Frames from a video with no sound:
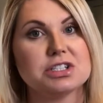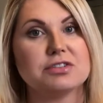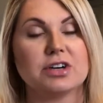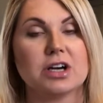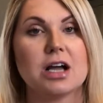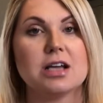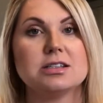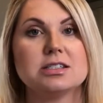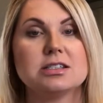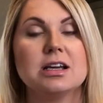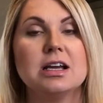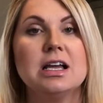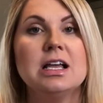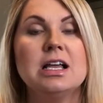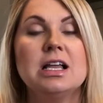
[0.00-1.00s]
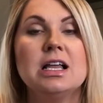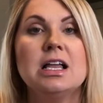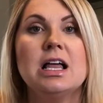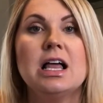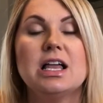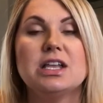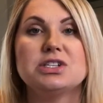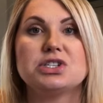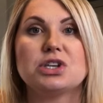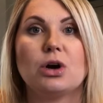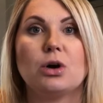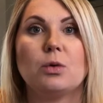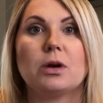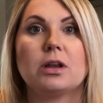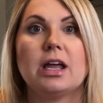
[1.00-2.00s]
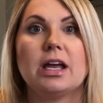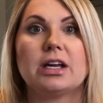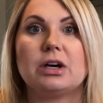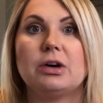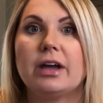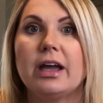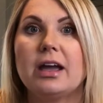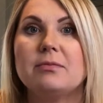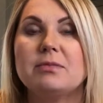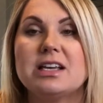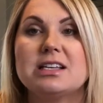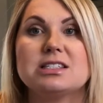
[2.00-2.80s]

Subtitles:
for us. And so we're like, okay.